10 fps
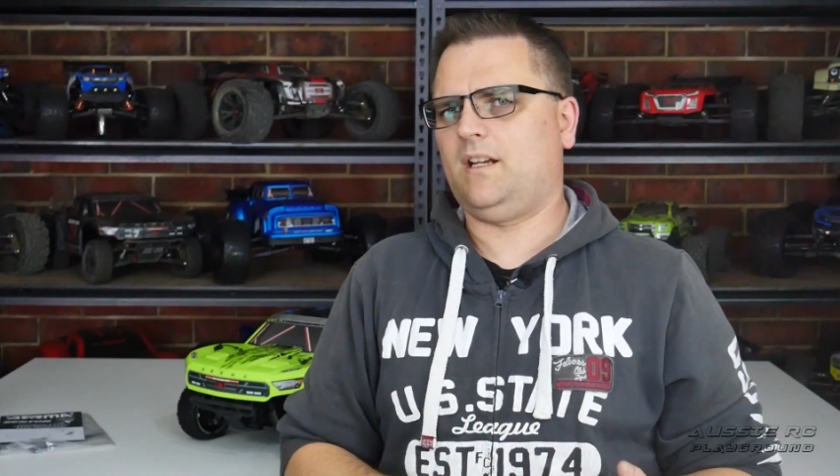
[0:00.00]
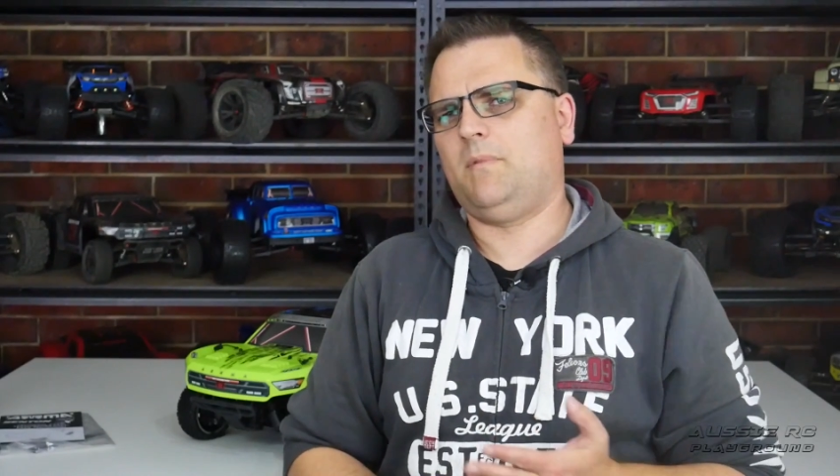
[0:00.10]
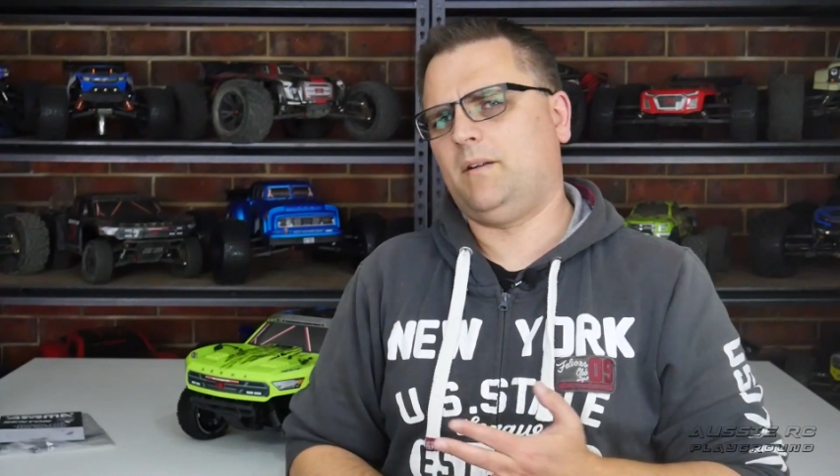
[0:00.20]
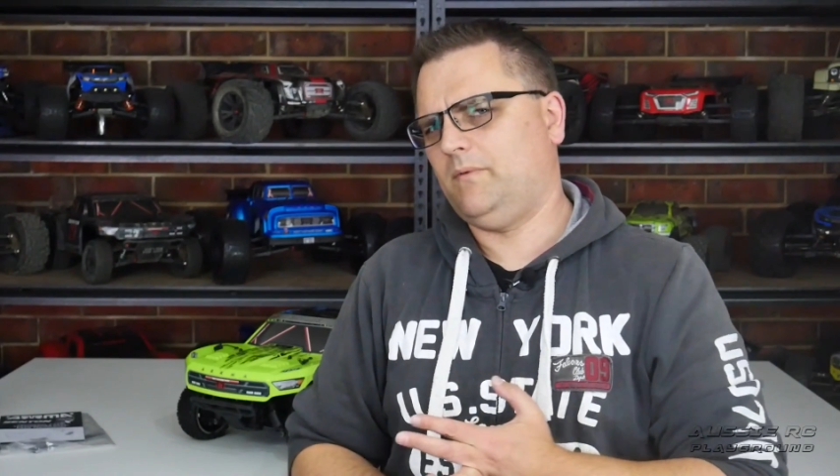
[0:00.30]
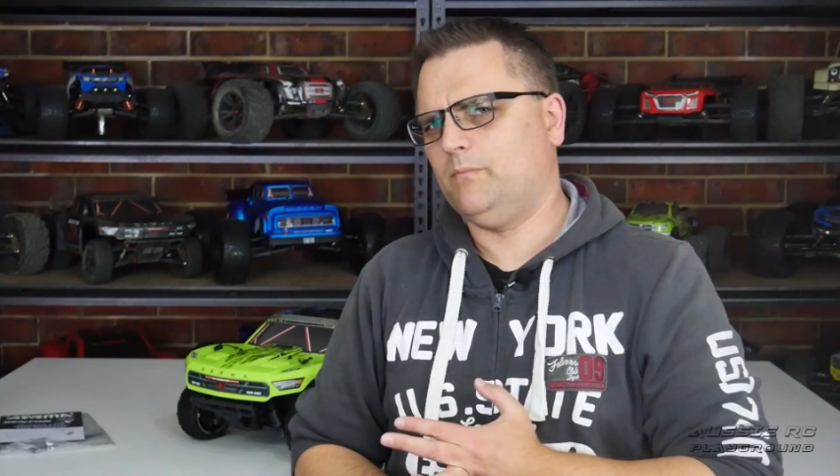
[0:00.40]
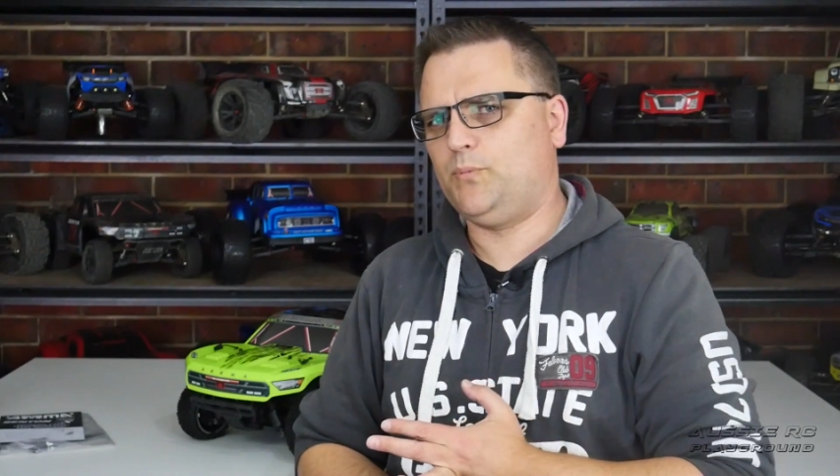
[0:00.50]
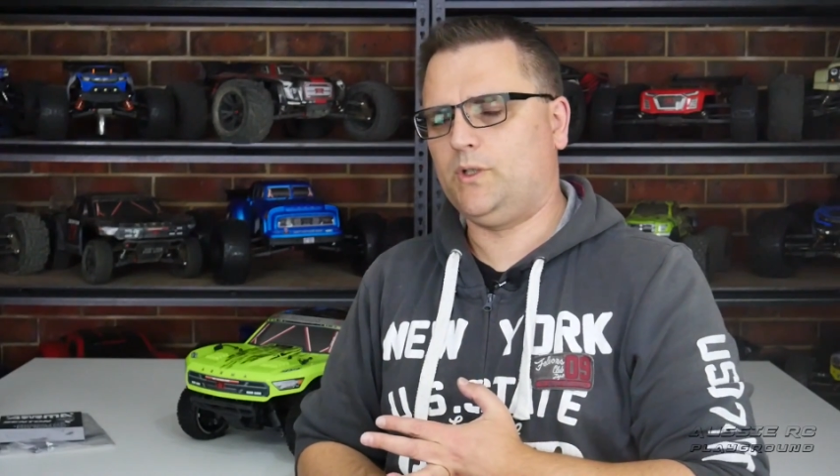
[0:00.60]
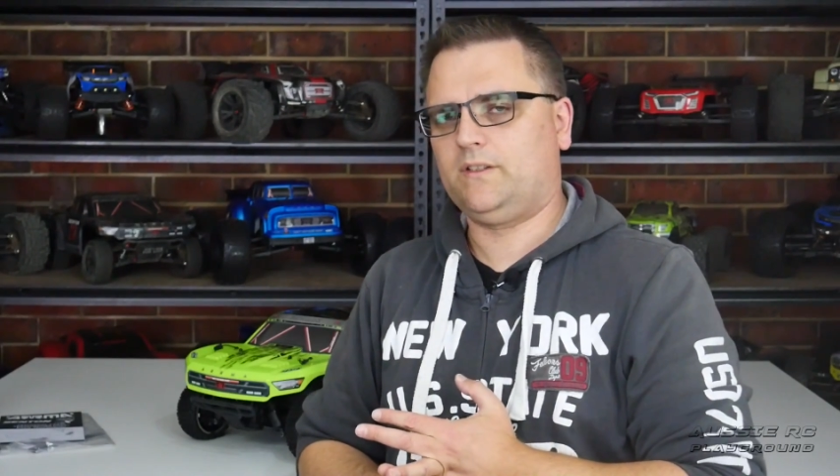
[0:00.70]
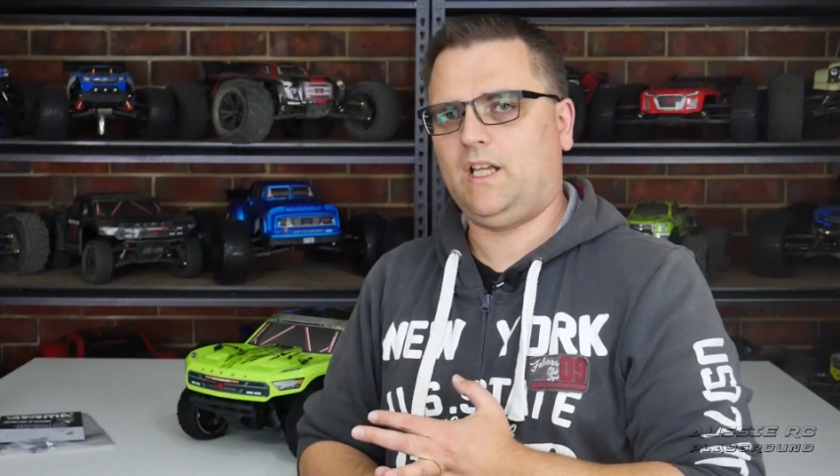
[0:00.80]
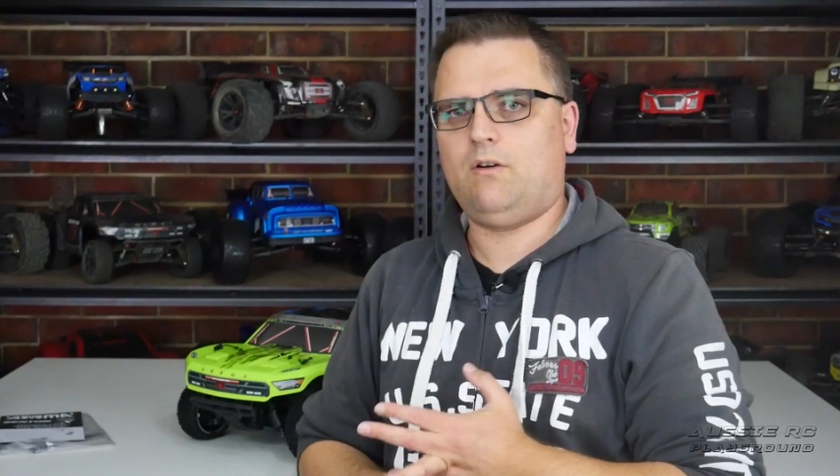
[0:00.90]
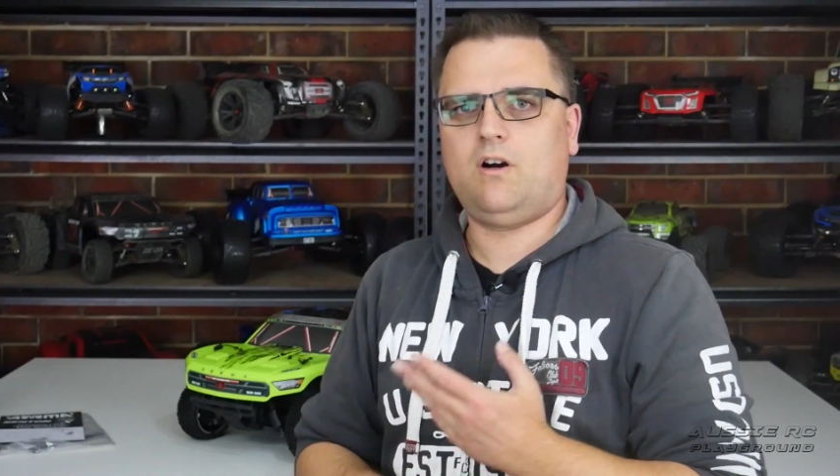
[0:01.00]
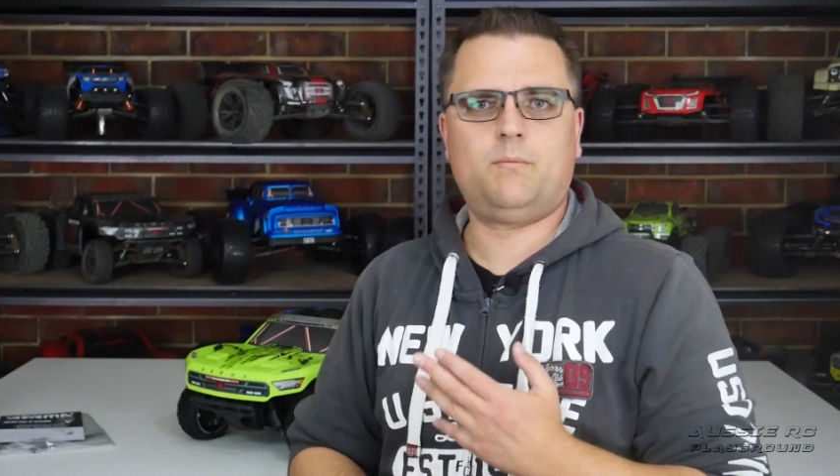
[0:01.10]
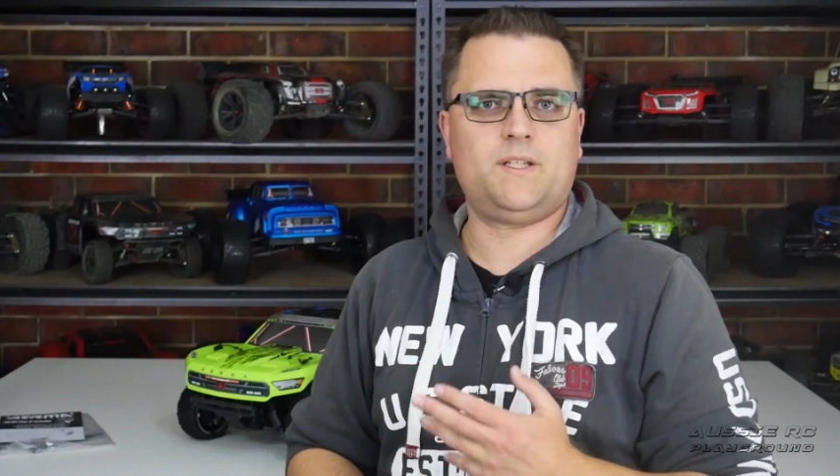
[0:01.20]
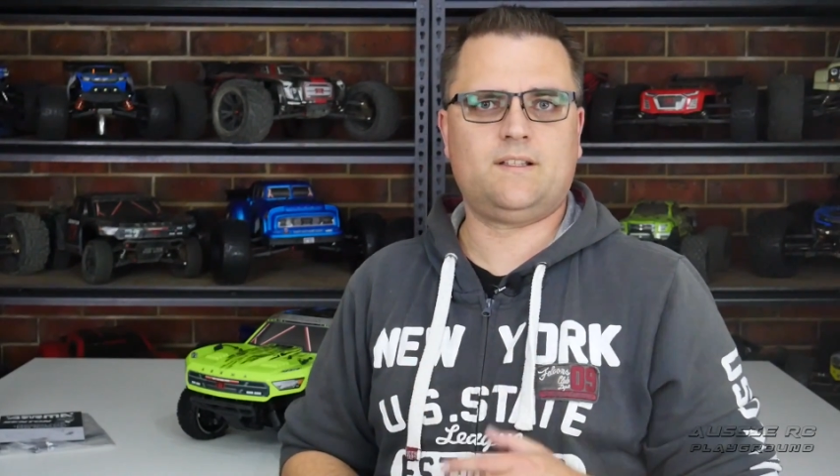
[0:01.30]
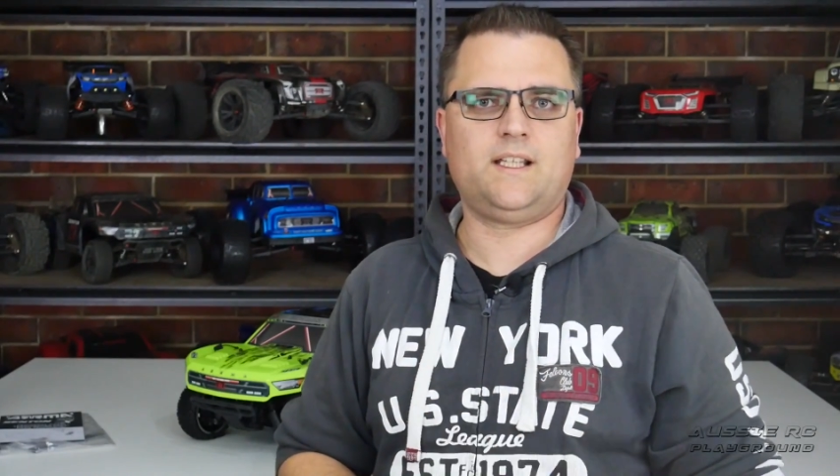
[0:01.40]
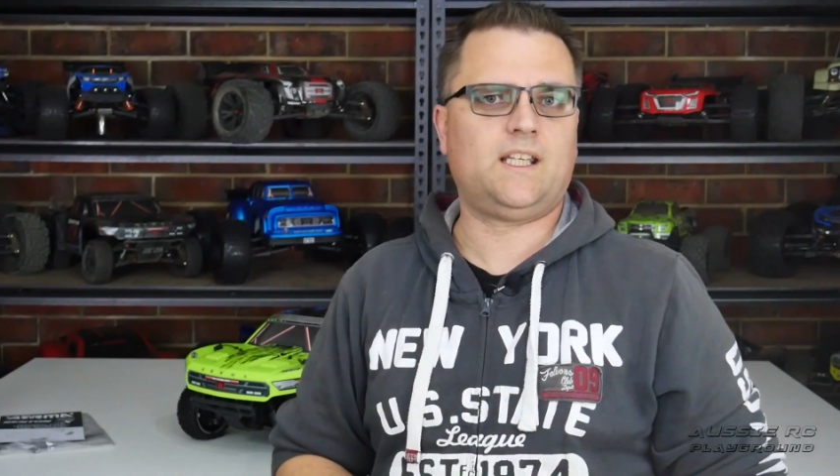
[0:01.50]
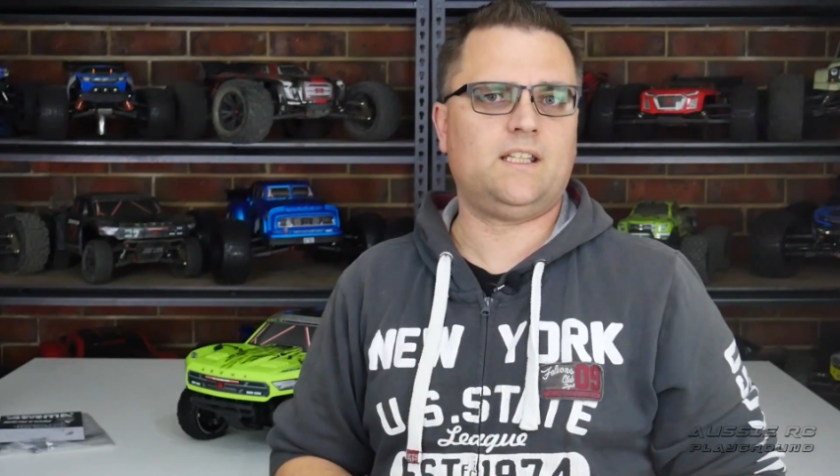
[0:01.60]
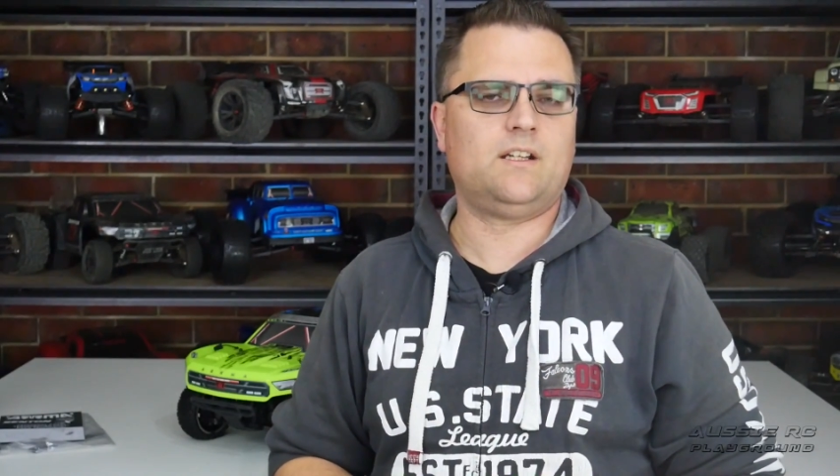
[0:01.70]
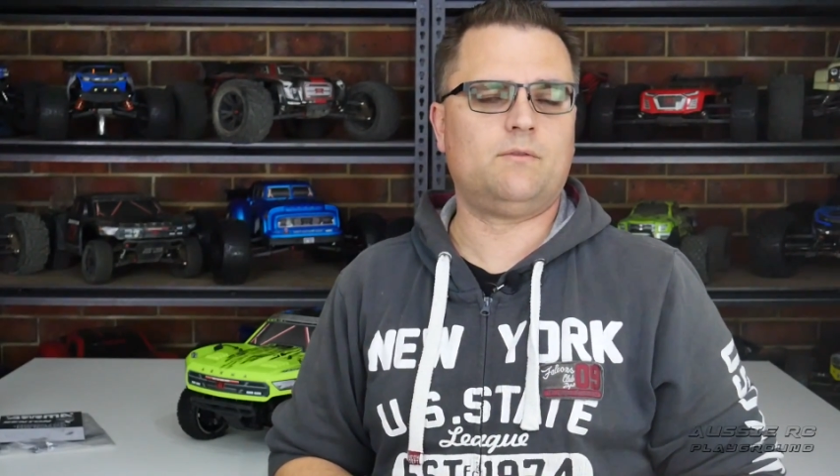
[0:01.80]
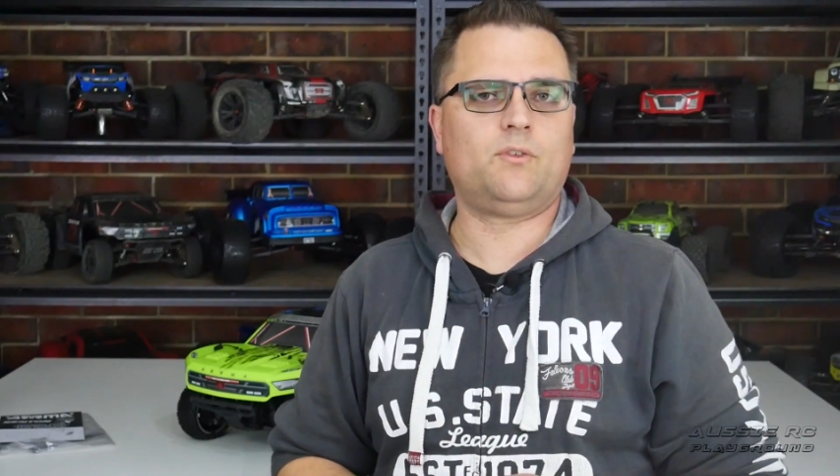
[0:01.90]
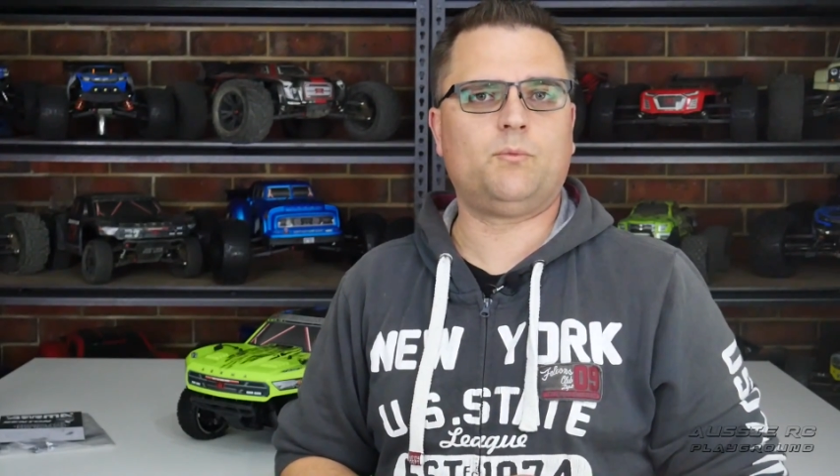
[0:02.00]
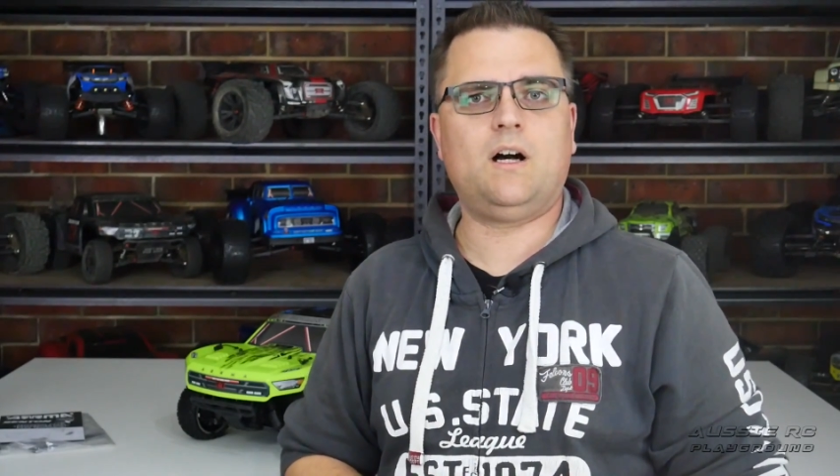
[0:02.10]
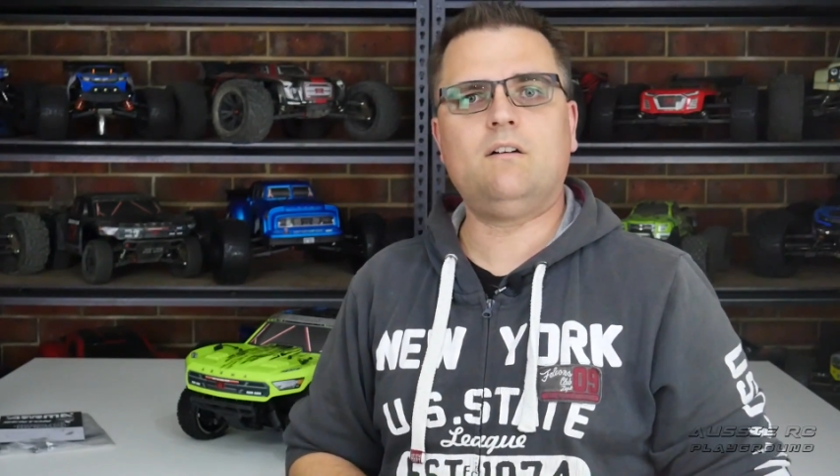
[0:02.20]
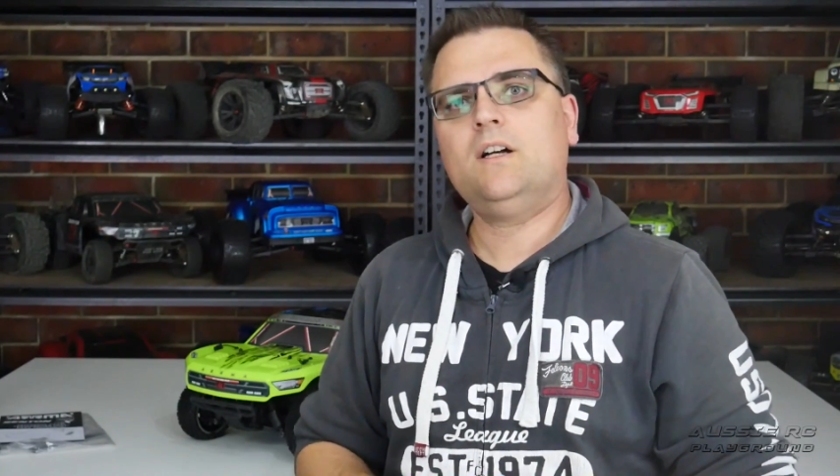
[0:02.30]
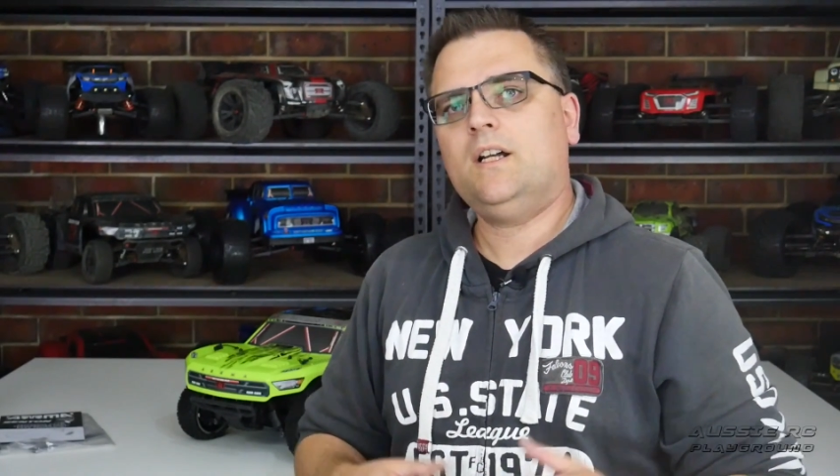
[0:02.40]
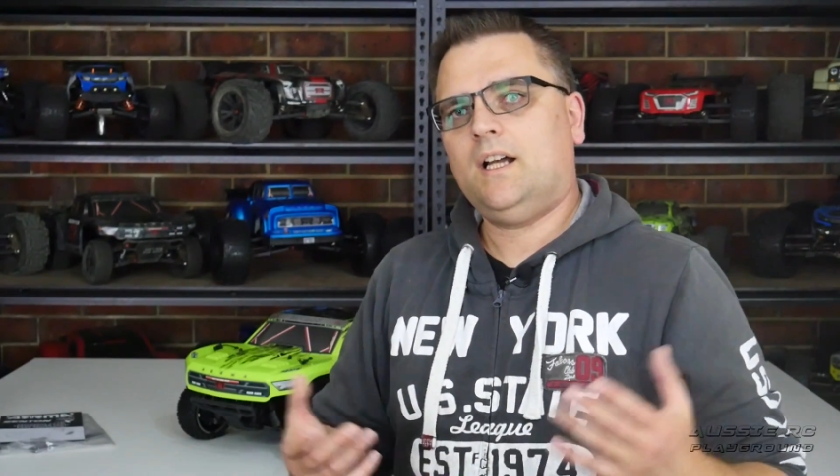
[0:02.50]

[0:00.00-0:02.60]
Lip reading: and I might put a Tower Hobbies link in there as well.